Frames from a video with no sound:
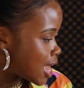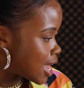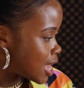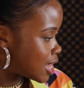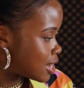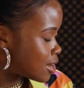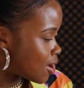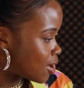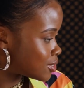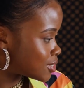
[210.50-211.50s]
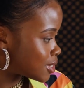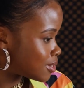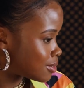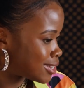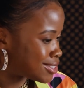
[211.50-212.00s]
And
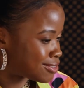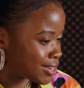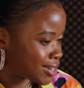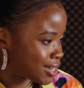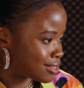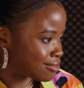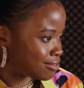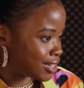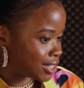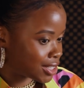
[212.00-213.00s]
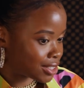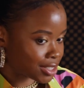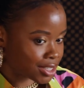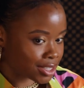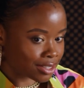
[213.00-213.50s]
also it's very convenient
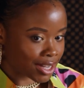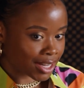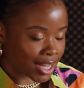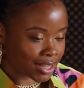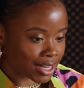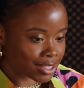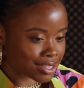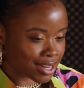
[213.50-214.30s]
looking. I like that it's